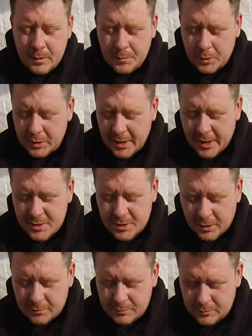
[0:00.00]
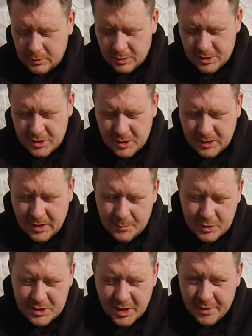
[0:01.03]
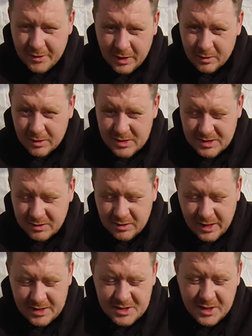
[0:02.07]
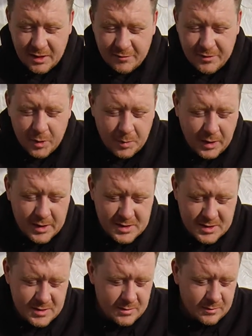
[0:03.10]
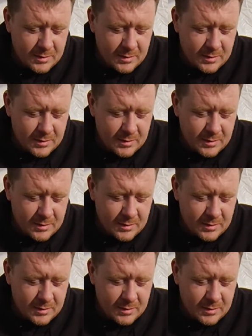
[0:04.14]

But yeah, so because it's got that much steering angle, it's still catching in a few places,